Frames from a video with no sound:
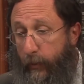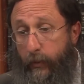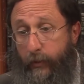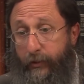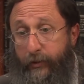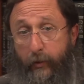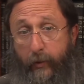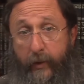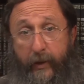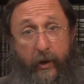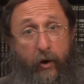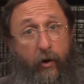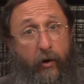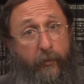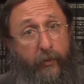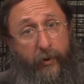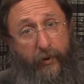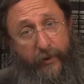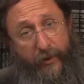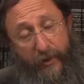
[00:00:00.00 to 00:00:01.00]
So in our
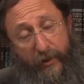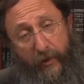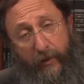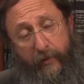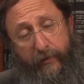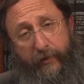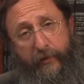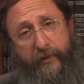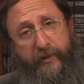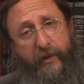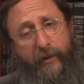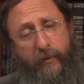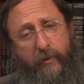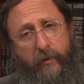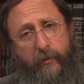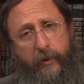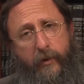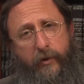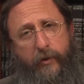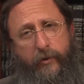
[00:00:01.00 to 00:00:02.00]
parasha, there seem
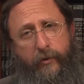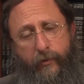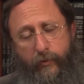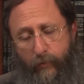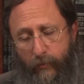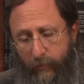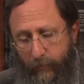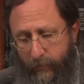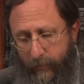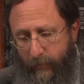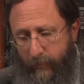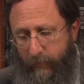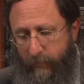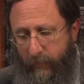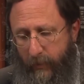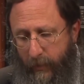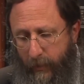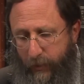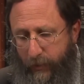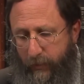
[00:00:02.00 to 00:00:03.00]
to be two
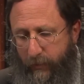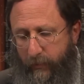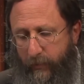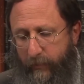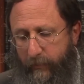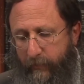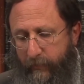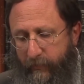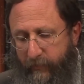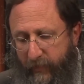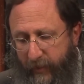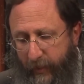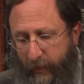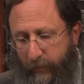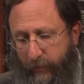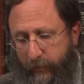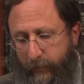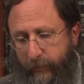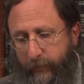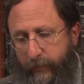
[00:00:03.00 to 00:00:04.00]
major
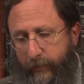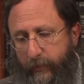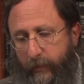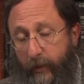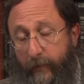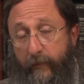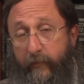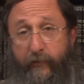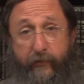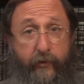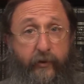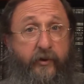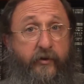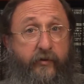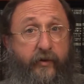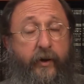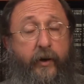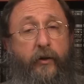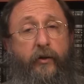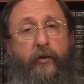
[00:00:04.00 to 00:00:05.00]
factors. And the first
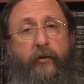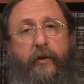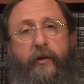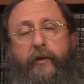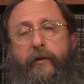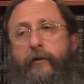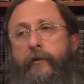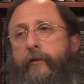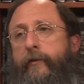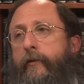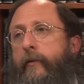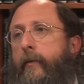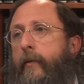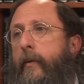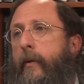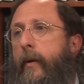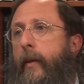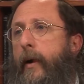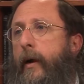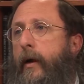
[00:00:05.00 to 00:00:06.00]
factor is,
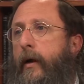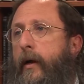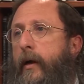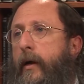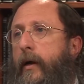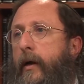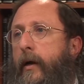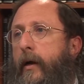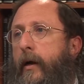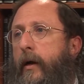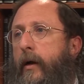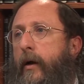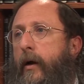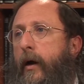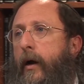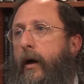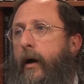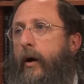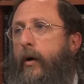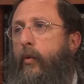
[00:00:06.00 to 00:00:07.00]

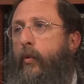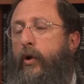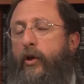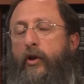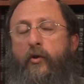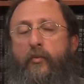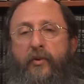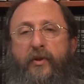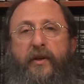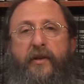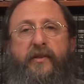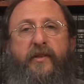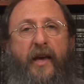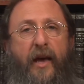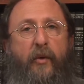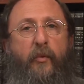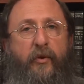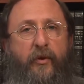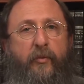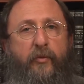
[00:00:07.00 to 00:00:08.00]
will you please
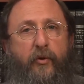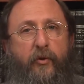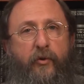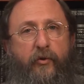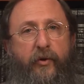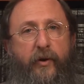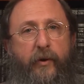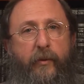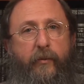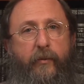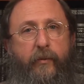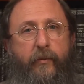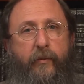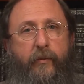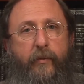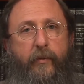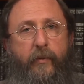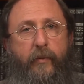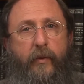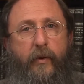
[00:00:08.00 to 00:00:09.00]
get with the program?
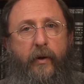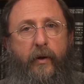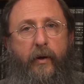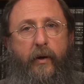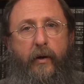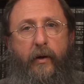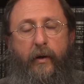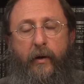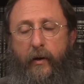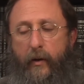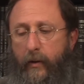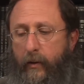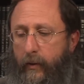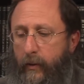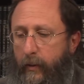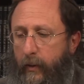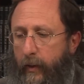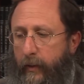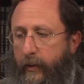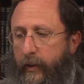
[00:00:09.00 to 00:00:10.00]

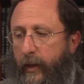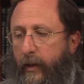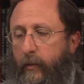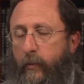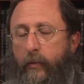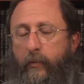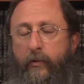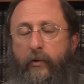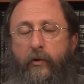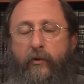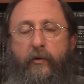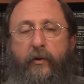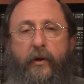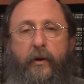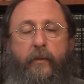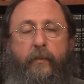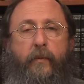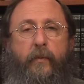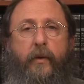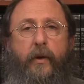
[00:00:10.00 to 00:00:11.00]
Getting with the
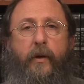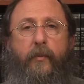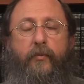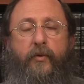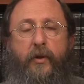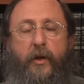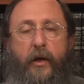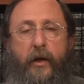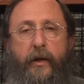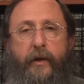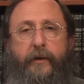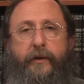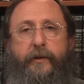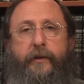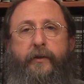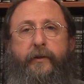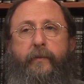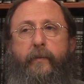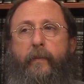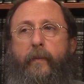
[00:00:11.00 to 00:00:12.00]
program
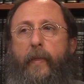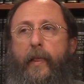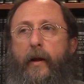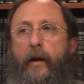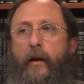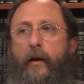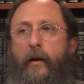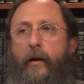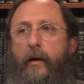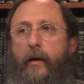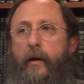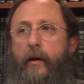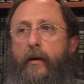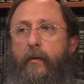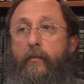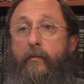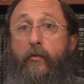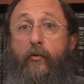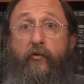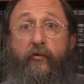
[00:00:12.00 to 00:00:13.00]
implies
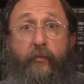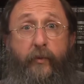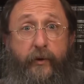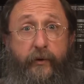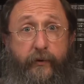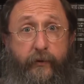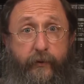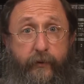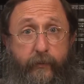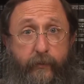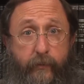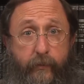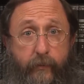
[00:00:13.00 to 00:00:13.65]
movement.